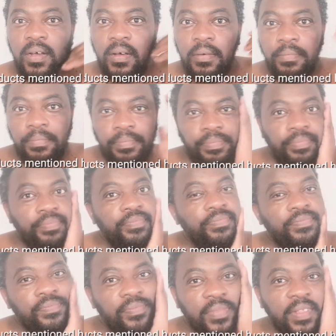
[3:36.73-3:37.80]

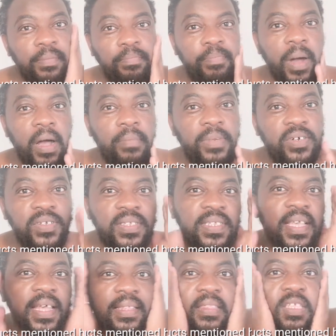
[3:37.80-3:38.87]

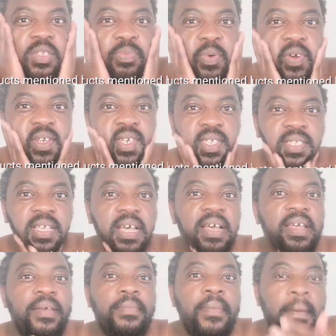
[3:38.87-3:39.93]
barbers at this point in
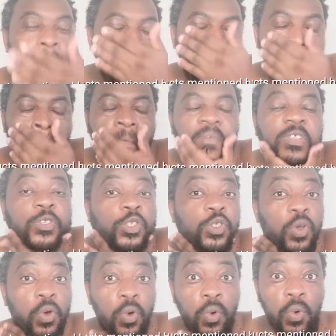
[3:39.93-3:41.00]
time.
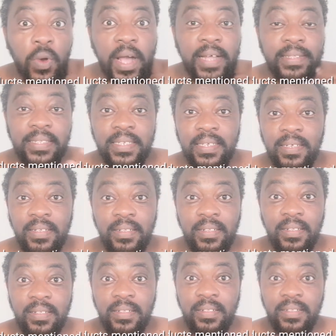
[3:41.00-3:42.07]
So
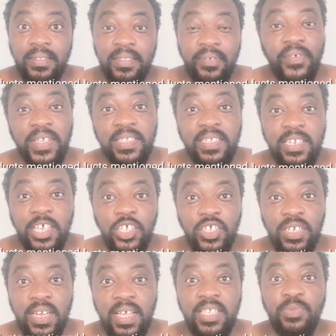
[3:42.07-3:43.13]
until the
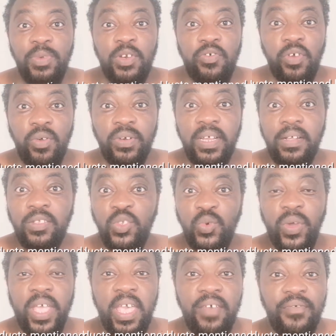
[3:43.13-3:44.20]
vaccination has been rolled out
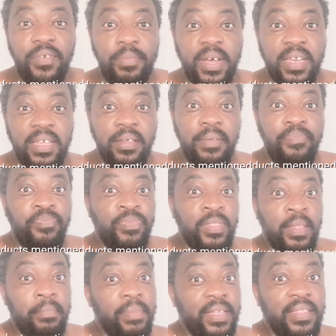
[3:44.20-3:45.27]
to everybody
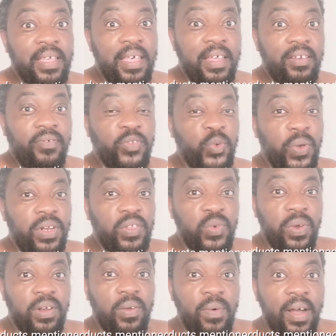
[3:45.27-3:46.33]
by the end of
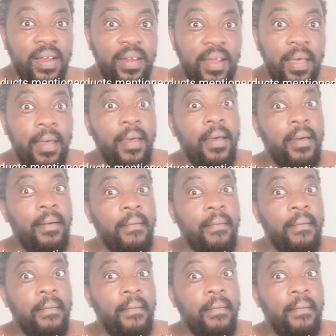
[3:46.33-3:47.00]
2021,